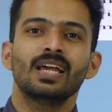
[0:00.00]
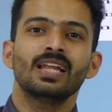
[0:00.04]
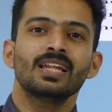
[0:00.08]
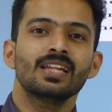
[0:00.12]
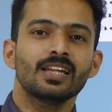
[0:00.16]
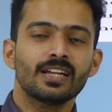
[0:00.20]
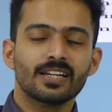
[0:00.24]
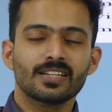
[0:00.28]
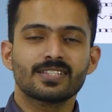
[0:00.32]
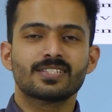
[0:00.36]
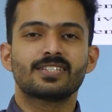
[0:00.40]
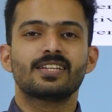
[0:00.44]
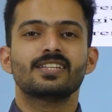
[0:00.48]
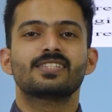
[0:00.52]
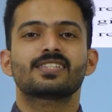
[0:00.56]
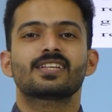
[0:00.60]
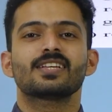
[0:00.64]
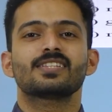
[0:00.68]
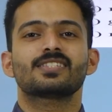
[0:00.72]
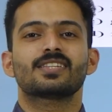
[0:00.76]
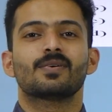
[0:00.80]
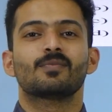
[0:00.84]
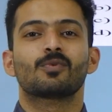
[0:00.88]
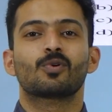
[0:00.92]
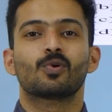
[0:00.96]
Let us
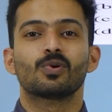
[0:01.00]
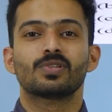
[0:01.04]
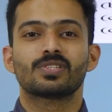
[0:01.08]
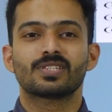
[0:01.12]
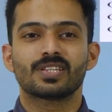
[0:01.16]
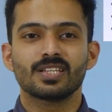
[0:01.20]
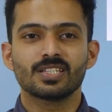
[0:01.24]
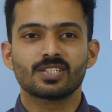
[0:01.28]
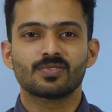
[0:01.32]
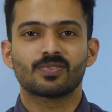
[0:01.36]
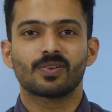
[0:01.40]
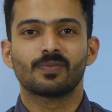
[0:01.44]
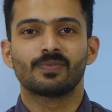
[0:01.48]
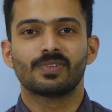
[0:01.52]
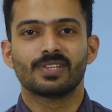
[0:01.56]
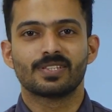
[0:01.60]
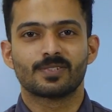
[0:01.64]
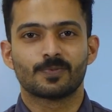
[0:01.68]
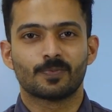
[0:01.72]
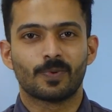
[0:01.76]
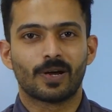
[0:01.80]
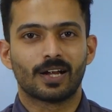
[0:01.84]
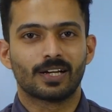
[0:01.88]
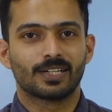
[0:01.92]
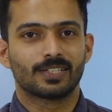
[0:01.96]
discuss some questions from
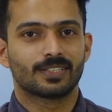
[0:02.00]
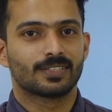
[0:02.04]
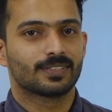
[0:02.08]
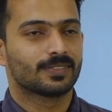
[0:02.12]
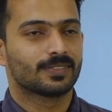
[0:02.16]
this part.